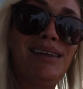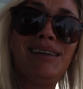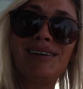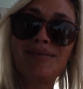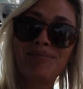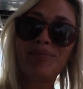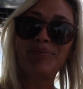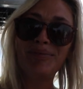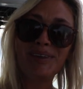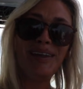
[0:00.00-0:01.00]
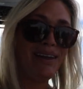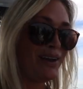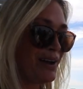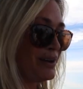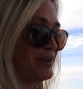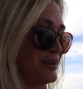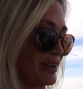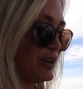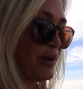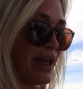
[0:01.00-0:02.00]
You know,
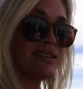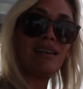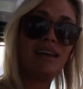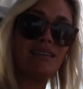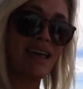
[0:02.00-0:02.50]
a little S&S